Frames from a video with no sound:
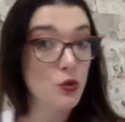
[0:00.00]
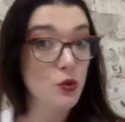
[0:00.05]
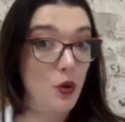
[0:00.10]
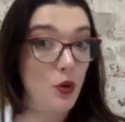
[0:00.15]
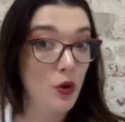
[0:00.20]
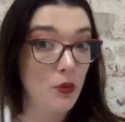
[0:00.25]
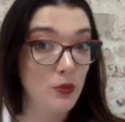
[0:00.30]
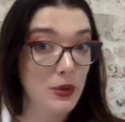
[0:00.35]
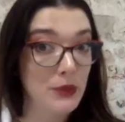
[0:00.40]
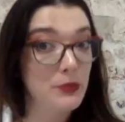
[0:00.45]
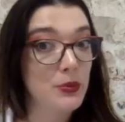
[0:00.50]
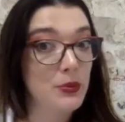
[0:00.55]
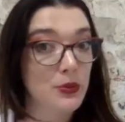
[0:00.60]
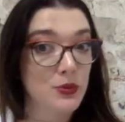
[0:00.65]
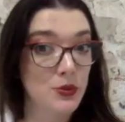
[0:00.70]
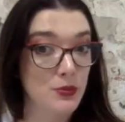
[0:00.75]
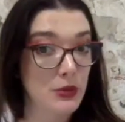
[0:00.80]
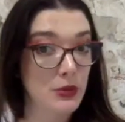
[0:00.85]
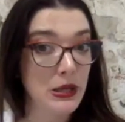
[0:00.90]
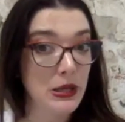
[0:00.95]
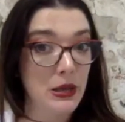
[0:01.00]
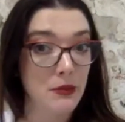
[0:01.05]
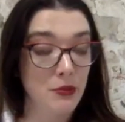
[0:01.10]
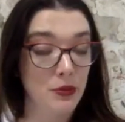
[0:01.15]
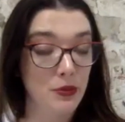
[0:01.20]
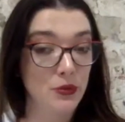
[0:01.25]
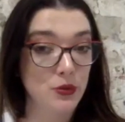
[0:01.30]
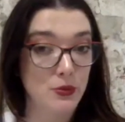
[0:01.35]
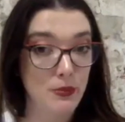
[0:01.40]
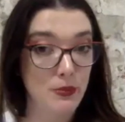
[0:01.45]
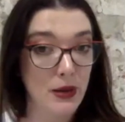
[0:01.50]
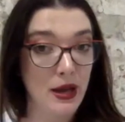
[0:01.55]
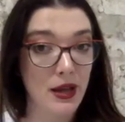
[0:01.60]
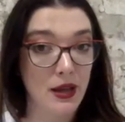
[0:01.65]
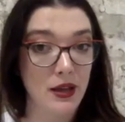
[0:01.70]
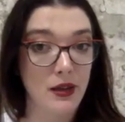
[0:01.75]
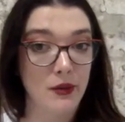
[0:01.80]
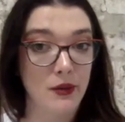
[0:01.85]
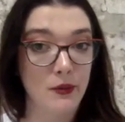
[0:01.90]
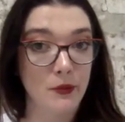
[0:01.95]
want people to be able to
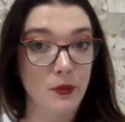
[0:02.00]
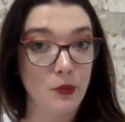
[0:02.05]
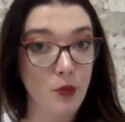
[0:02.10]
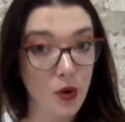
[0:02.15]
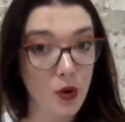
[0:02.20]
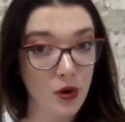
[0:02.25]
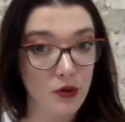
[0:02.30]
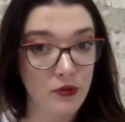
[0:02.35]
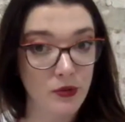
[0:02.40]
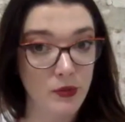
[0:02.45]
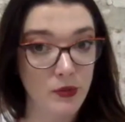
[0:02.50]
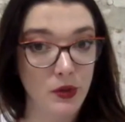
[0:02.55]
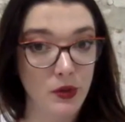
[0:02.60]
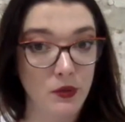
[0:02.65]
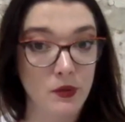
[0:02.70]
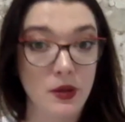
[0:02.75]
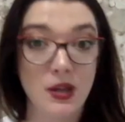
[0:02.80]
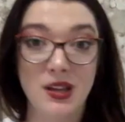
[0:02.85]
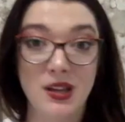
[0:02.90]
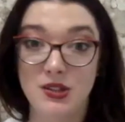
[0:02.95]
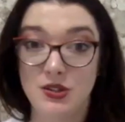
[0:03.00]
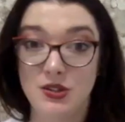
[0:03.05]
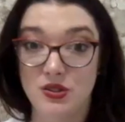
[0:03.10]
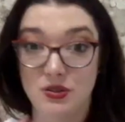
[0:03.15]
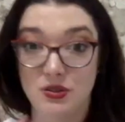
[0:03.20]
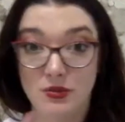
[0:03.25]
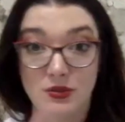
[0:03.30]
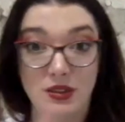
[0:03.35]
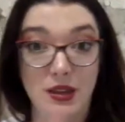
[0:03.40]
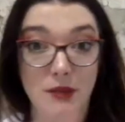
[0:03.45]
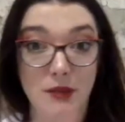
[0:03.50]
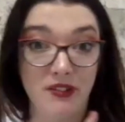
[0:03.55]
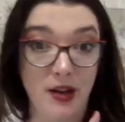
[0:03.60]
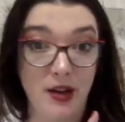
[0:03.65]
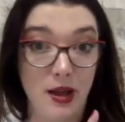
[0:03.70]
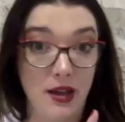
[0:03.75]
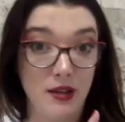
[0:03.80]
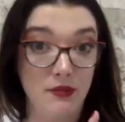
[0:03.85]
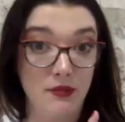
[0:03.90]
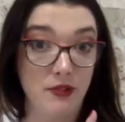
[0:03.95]
buy work from you? Do they
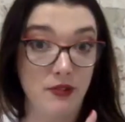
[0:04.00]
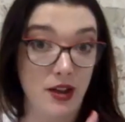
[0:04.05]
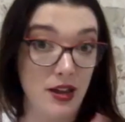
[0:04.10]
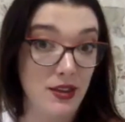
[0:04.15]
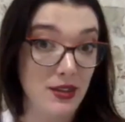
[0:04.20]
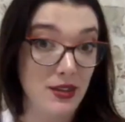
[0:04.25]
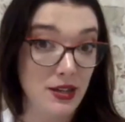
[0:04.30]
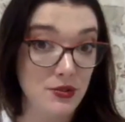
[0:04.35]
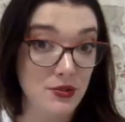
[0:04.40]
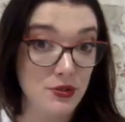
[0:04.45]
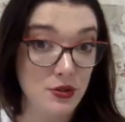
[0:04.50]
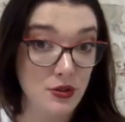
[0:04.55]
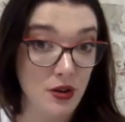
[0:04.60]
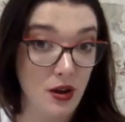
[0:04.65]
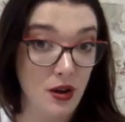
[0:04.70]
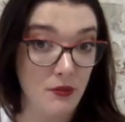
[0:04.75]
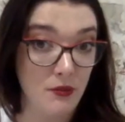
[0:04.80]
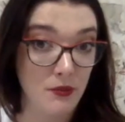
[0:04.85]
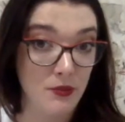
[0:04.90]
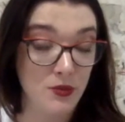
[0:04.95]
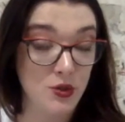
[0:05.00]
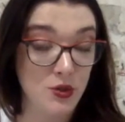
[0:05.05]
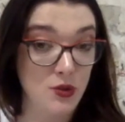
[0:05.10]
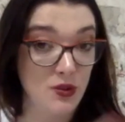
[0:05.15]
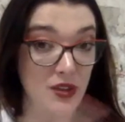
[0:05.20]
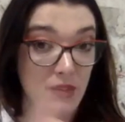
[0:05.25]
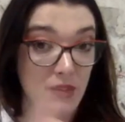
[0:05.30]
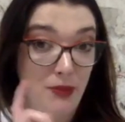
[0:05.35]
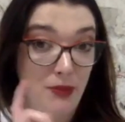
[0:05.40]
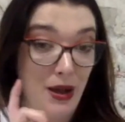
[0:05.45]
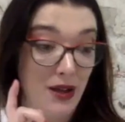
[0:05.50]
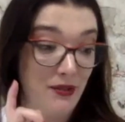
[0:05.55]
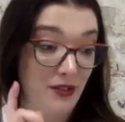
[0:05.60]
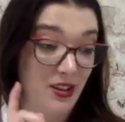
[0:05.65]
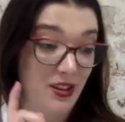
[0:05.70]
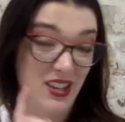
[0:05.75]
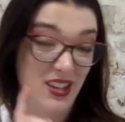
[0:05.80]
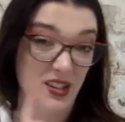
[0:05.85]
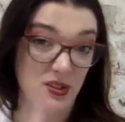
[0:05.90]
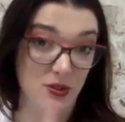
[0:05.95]
buy via the Instagram? Do they buy via
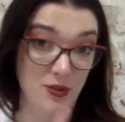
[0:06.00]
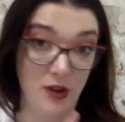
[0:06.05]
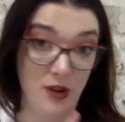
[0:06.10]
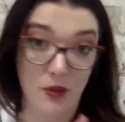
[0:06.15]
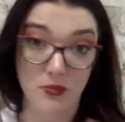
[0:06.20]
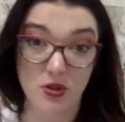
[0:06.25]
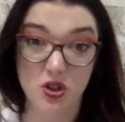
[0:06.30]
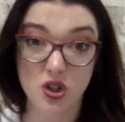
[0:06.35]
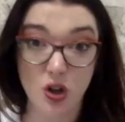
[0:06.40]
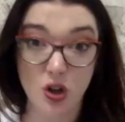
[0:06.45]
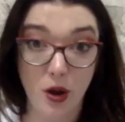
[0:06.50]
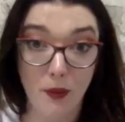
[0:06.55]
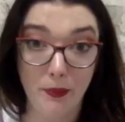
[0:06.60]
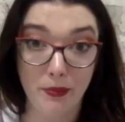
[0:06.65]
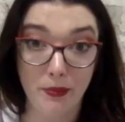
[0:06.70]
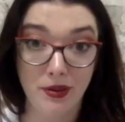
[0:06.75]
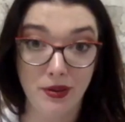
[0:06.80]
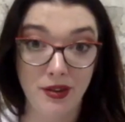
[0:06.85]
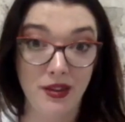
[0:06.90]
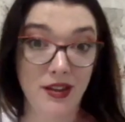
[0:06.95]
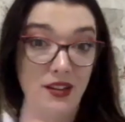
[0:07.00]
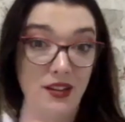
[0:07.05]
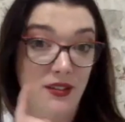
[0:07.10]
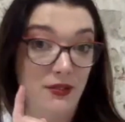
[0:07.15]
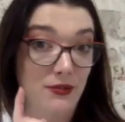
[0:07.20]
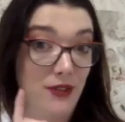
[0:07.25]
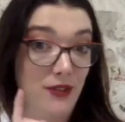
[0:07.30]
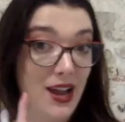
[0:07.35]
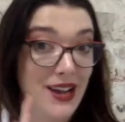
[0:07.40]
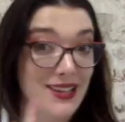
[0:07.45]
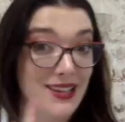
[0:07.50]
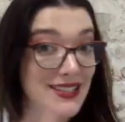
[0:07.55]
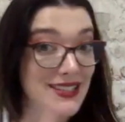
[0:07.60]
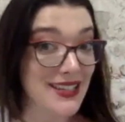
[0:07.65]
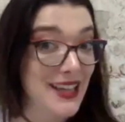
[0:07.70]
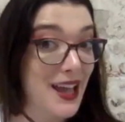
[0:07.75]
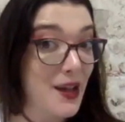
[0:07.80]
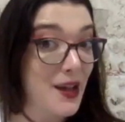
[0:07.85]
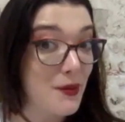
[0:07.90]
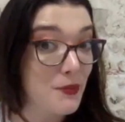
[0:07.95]
the Instagram shop, via
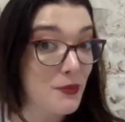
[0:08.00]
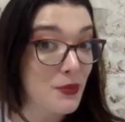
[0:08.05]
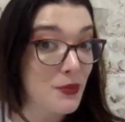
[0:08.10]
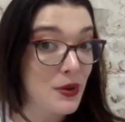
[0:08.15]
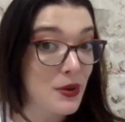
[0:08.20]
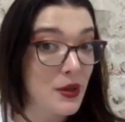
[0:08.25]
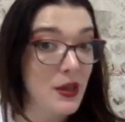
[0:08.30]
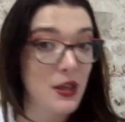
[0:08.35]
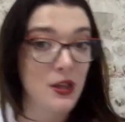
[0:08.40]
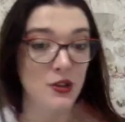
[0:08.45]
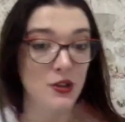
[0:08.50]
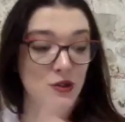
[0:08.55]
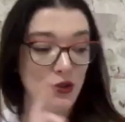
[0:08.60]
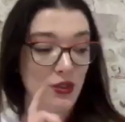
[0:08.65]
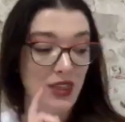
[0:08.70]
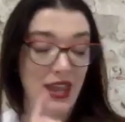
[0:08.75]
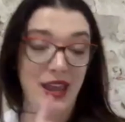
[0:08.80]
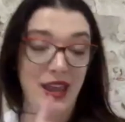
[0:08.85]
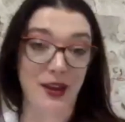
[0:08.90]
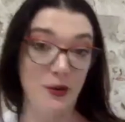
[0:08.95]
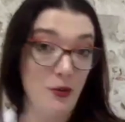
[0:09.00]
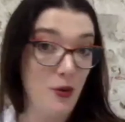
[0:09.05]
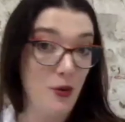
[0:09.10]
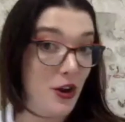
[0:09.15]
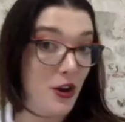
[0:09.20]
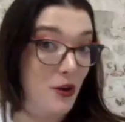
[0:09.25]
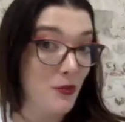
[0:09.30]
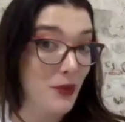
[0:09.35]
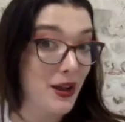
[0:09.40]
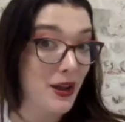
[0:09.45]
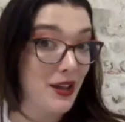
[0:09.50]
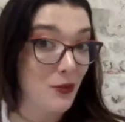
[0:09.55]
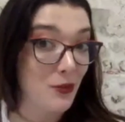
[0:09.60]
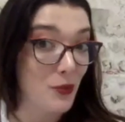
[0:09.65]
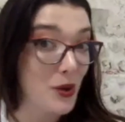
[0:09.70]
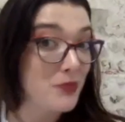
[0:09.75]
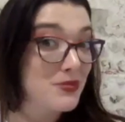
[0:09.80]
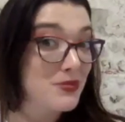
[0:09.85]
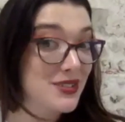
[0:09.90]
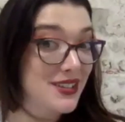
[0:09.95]
DM? Should they inquire via the
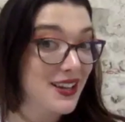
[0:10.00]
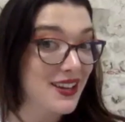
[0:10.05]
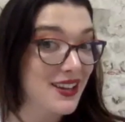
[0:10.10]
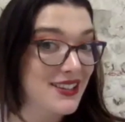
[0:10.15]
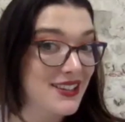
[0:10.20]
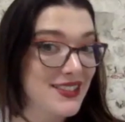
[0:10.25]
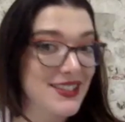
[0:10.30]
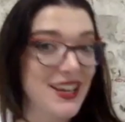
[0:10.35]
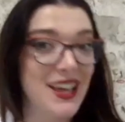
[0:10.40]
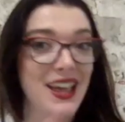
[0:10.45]
website?